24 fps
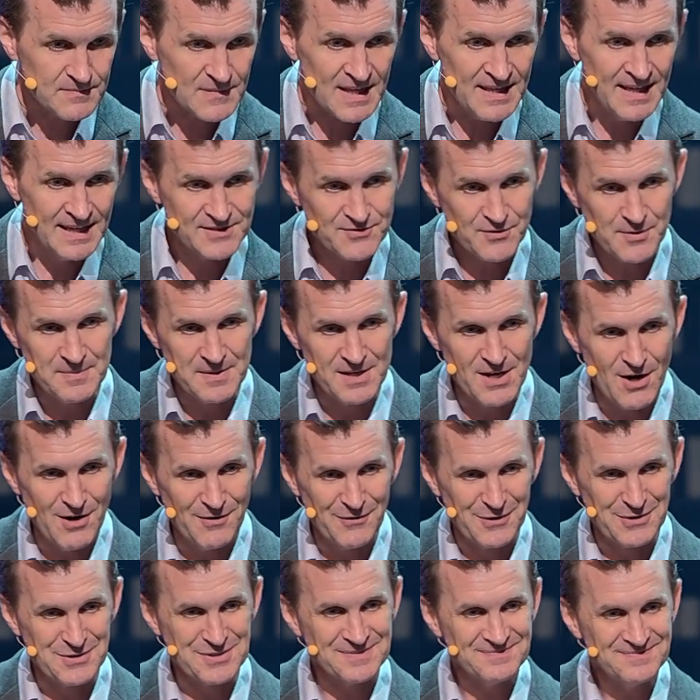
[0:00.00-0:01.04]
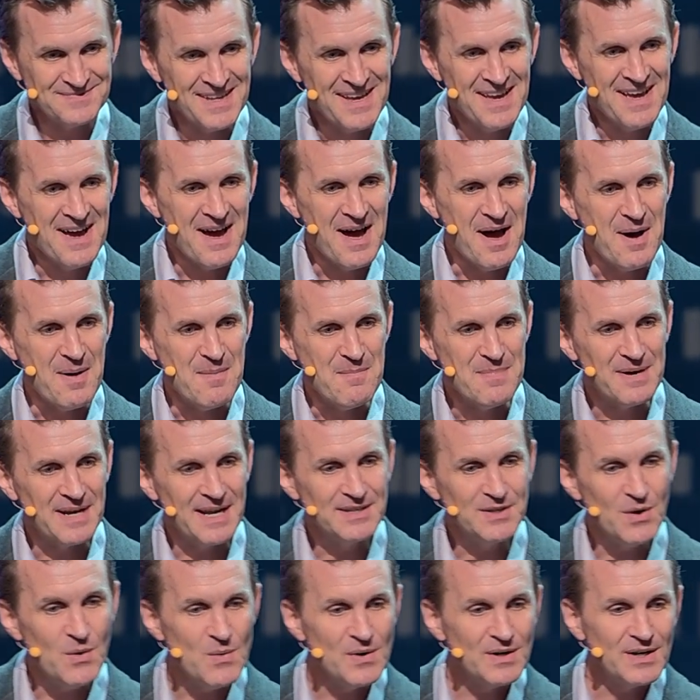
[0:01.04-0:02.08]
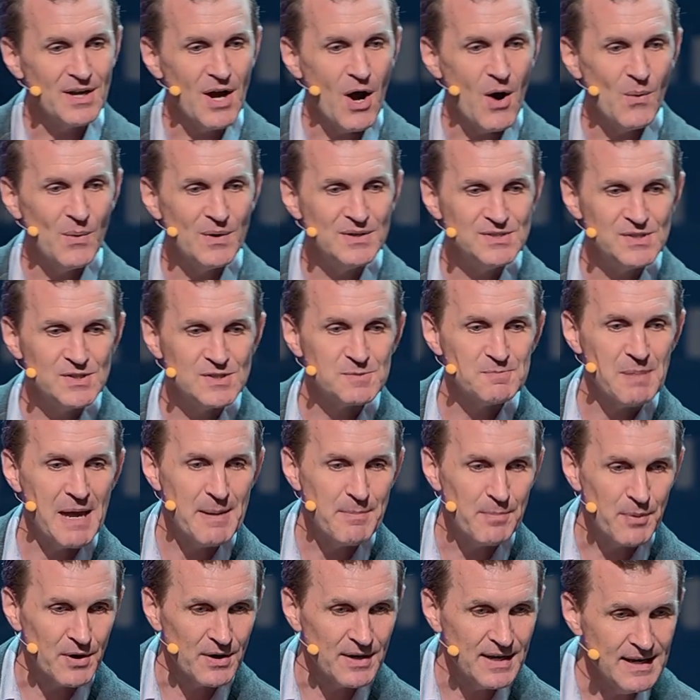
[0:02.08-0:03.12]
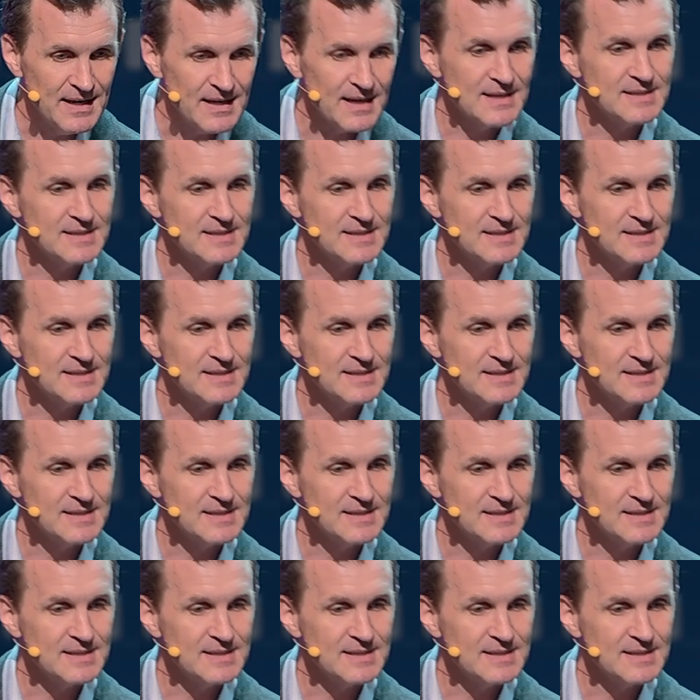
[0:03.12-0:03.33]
That's from the y'all version. But I don't want to always use paper and ink.